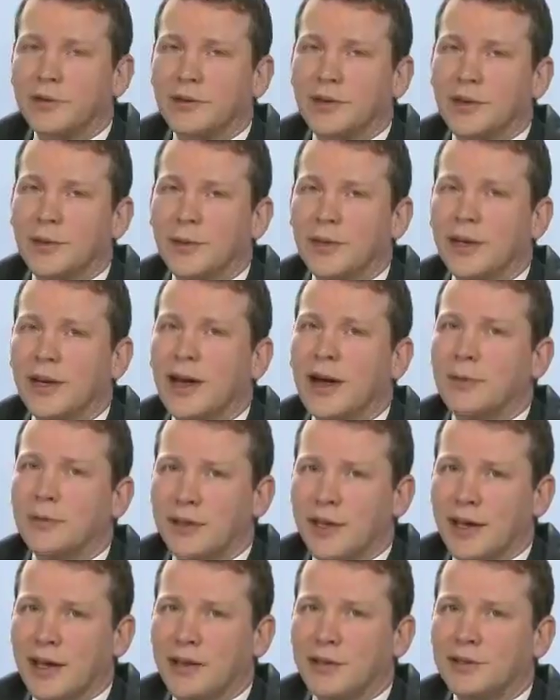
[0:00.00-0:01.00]
there's going to be an
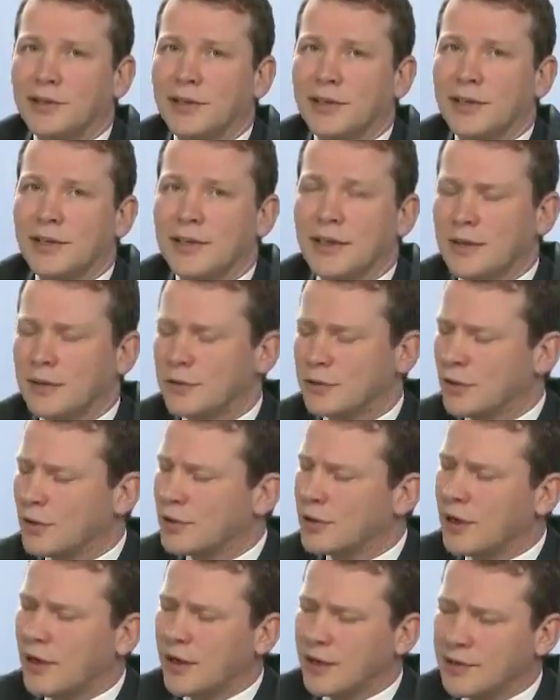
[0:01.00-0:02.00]
application, and that there's
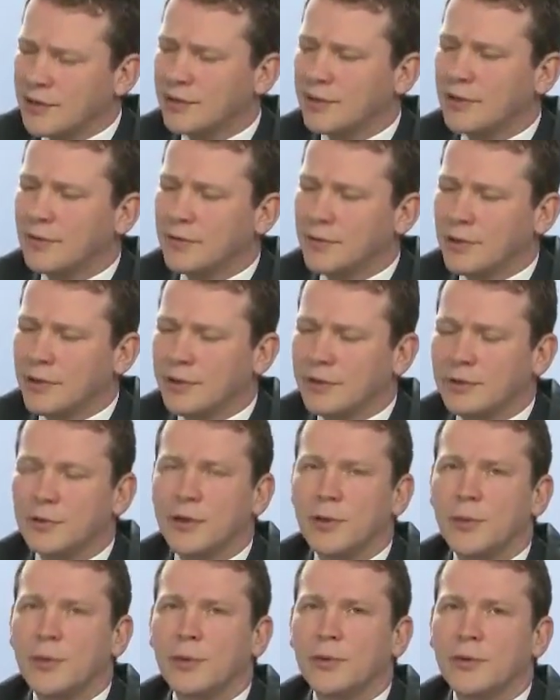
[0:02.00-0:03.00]
all kinds of different
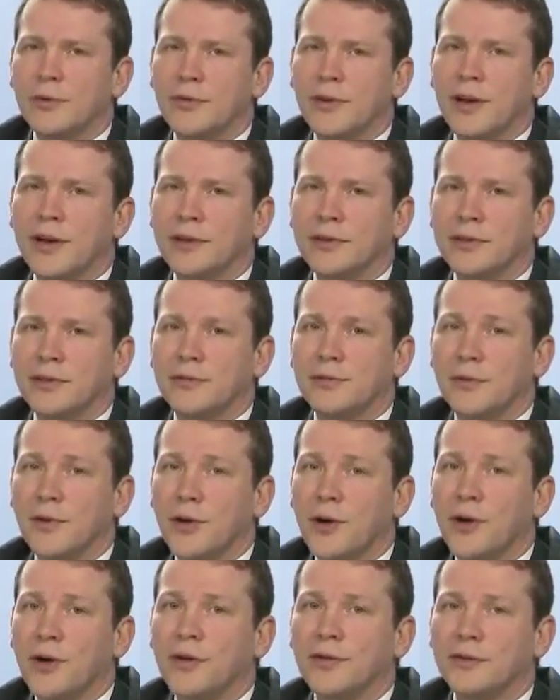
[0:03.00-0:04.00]
treatment providers
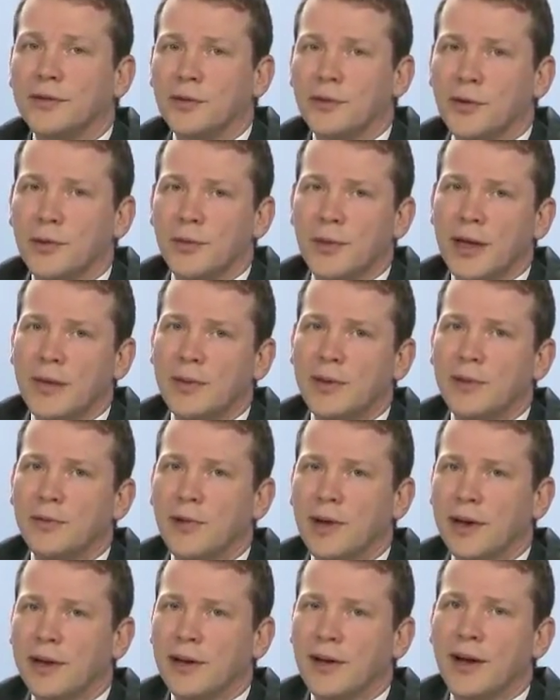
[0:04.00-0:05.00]
involved who are maybe
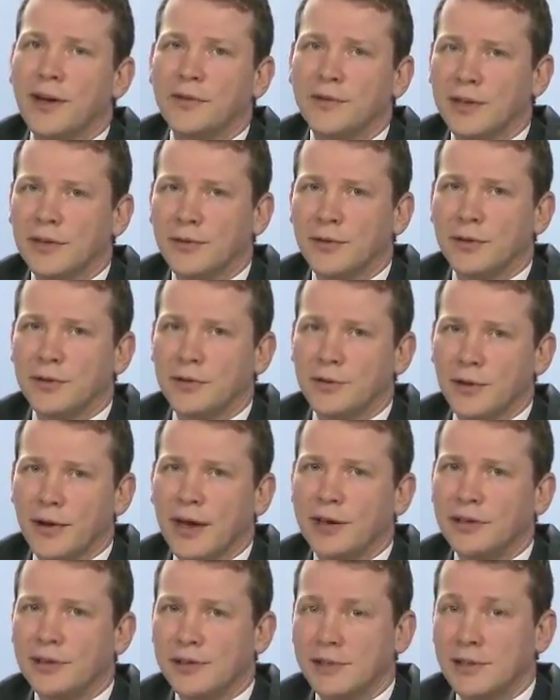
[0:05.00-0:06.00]
running off in different
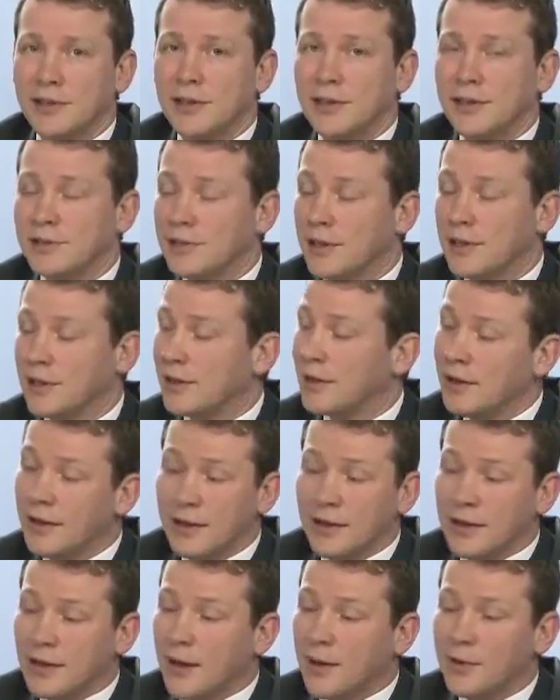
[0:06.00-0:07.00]
directions, and they say,
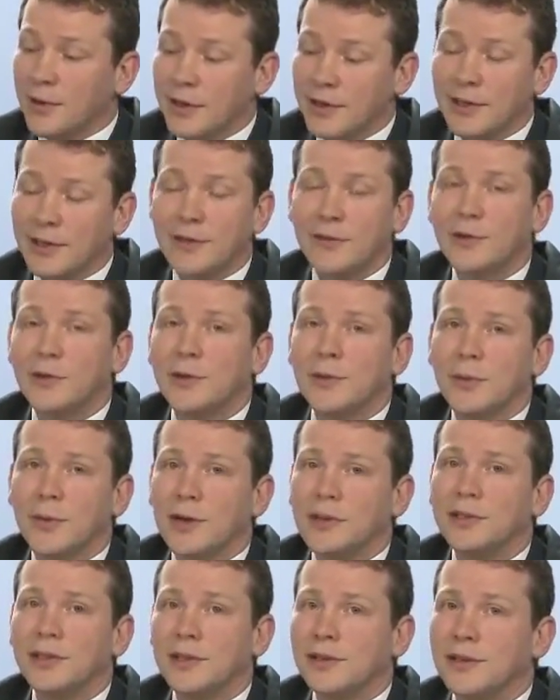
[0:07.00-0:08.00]
I'm going to give you a
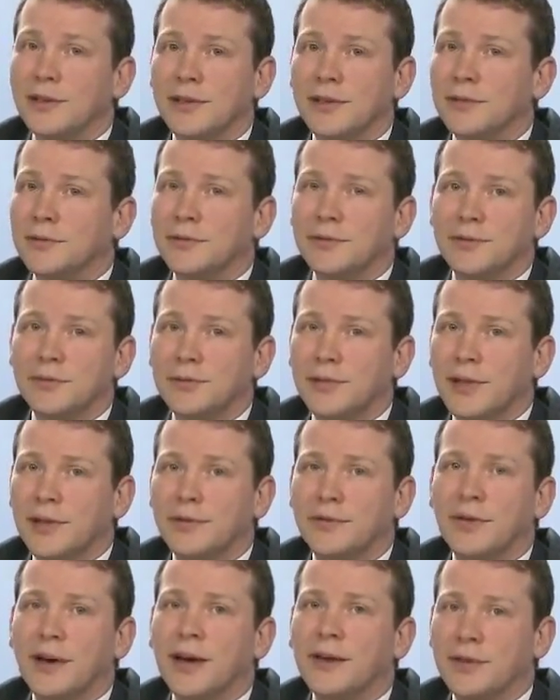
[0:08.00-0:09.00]
budget of
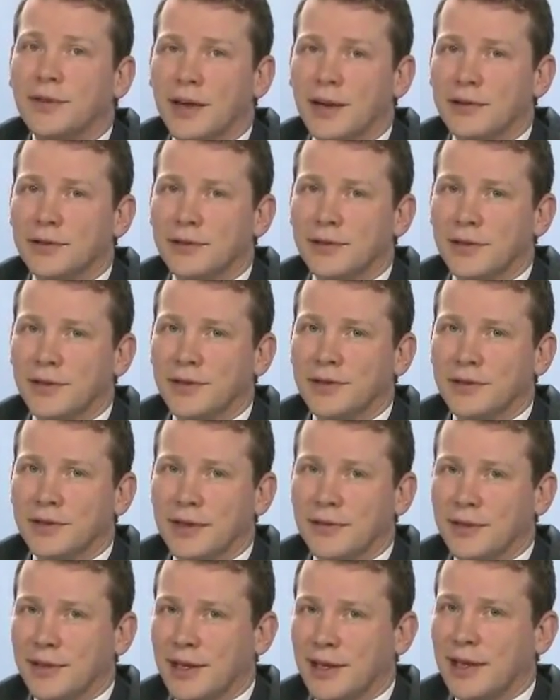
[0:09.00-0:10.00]
$5,000
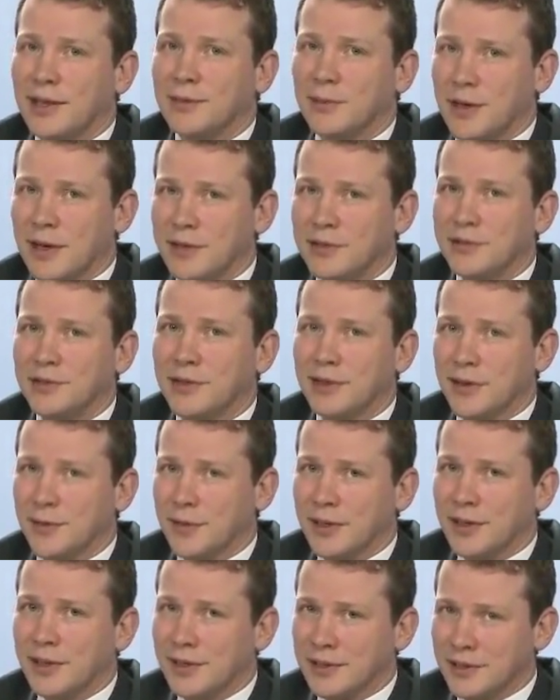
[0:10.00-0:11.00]
to have a case manager
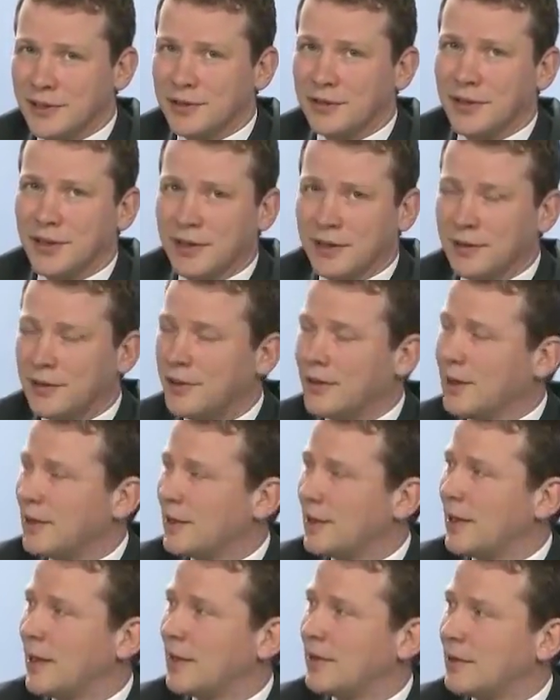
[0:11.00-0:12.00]
come in and to try to
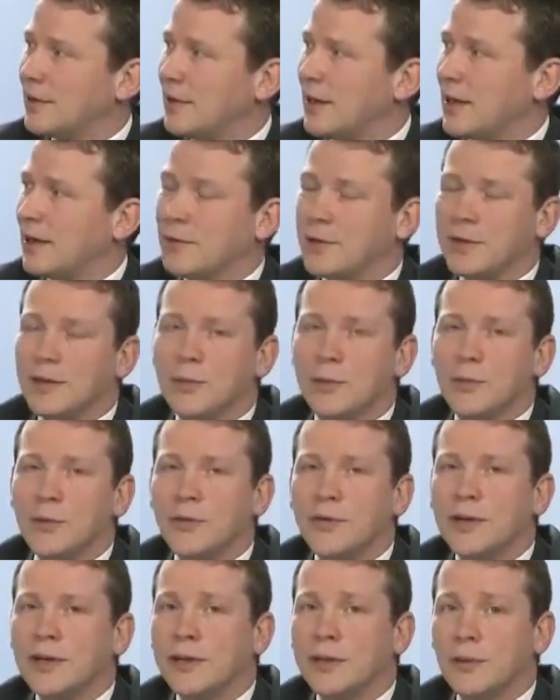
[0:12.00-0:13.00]
get everything
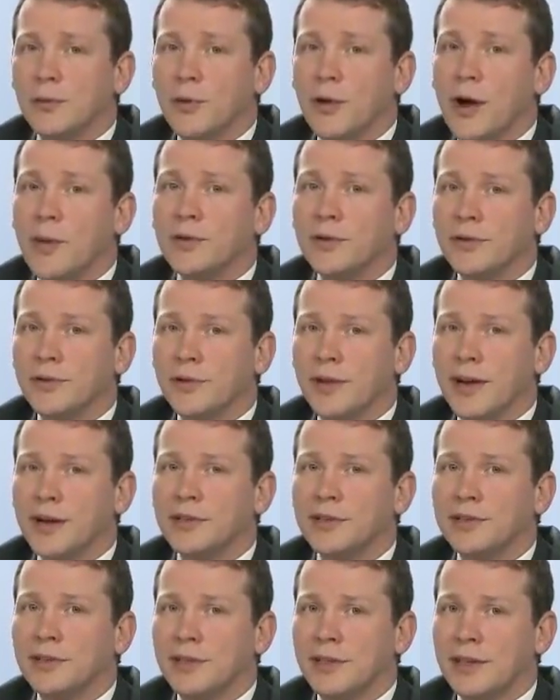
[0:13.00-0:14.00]
moving in the proper
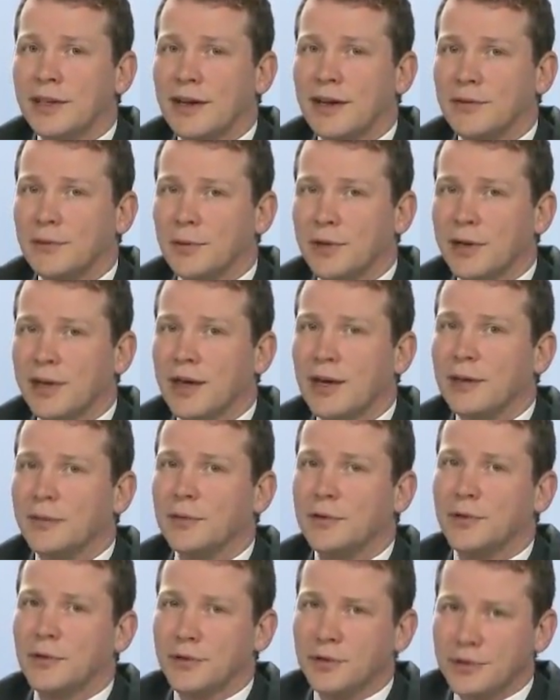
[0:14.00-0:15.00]
direction and have rehab
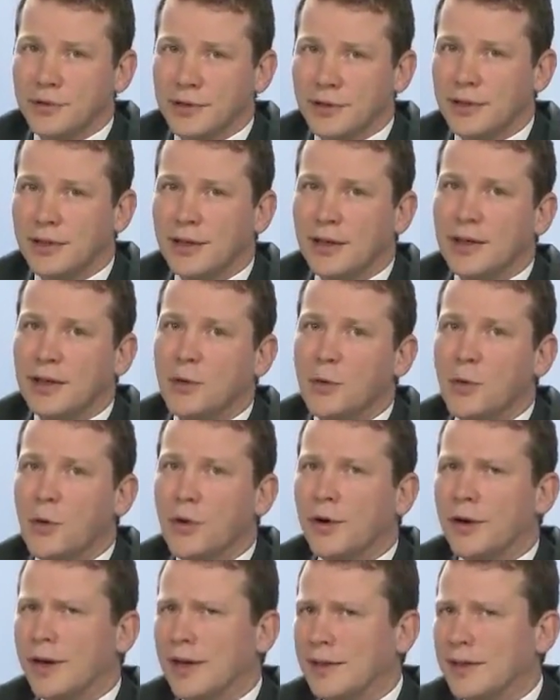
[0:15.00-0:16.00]
goals and
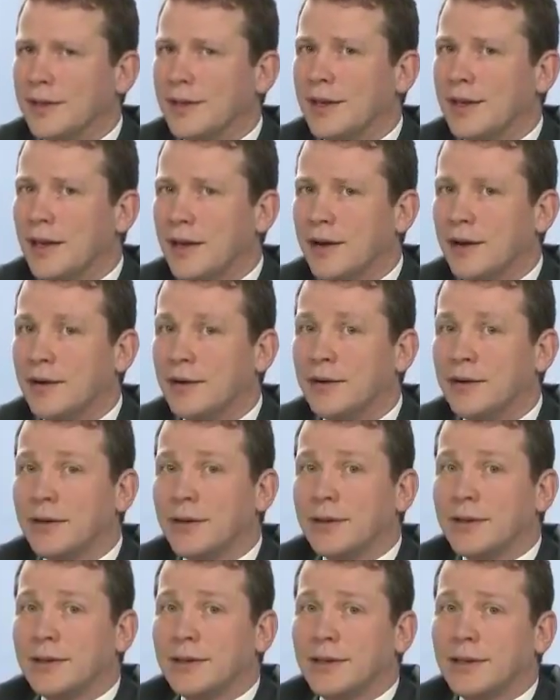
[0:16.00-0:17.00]
coordinate the care.
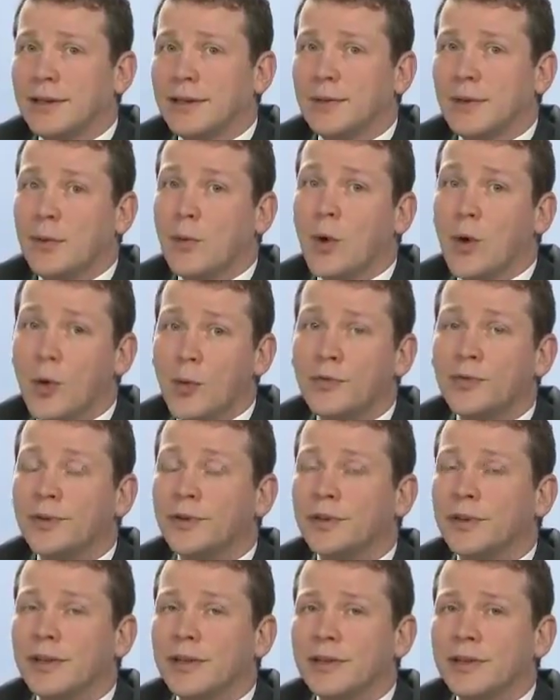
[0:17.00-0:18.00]
I'm
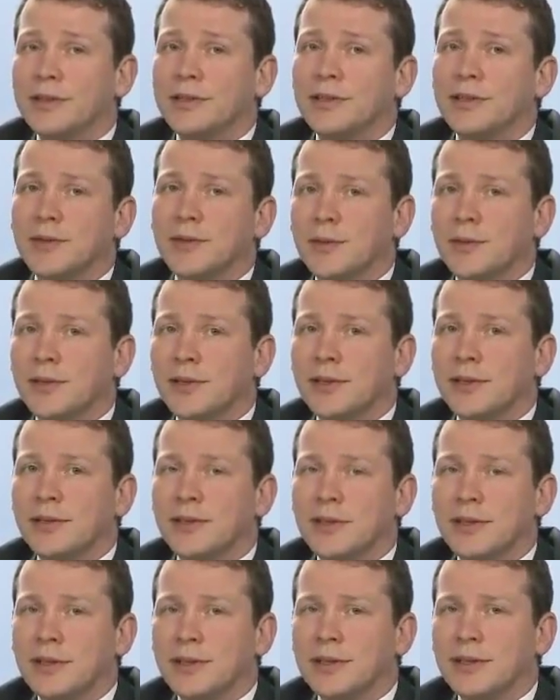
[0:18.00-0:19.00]
hopeful that there'll still
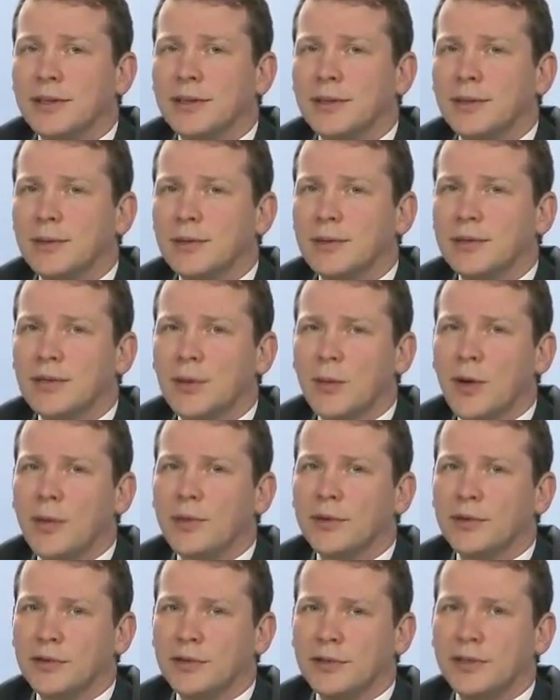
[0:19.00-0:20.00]
be some
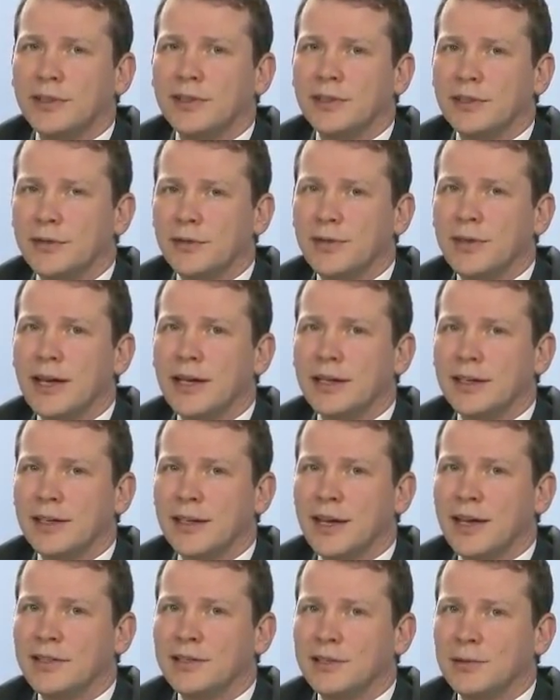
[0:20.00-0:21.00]
opportunity to do that in
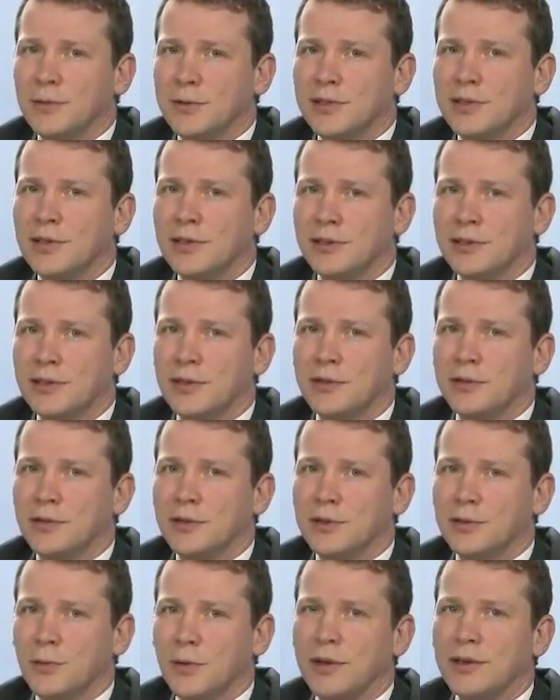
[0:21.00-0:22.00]
cases with serious
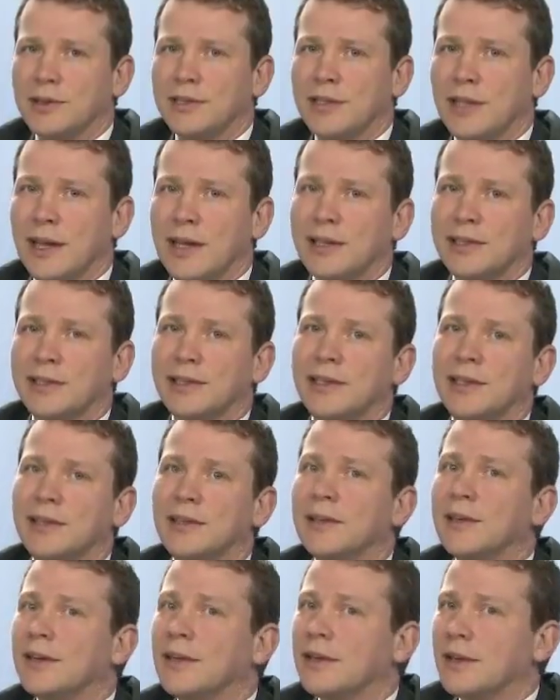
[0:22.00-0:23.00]
injuries where it's
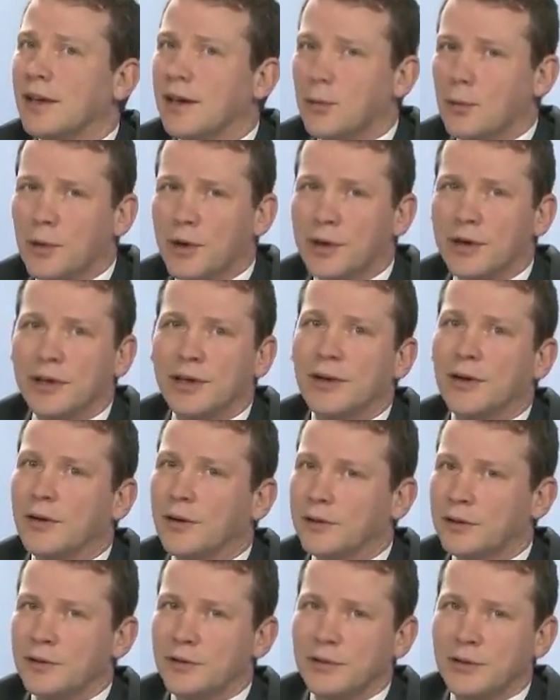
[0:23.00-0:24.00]
likely at 1
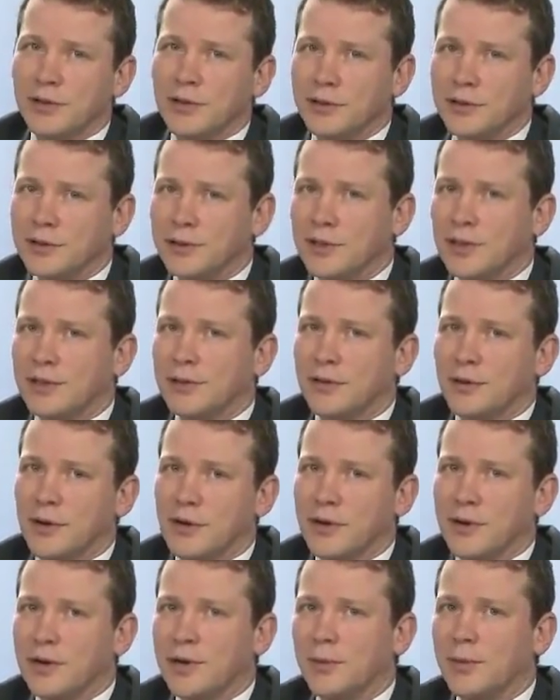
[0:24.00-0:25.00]
year or 2 years that there
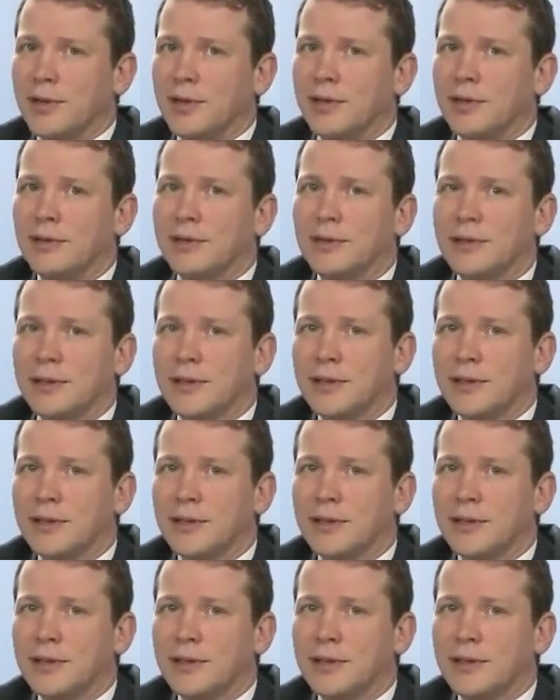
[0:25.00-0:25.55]
are going to be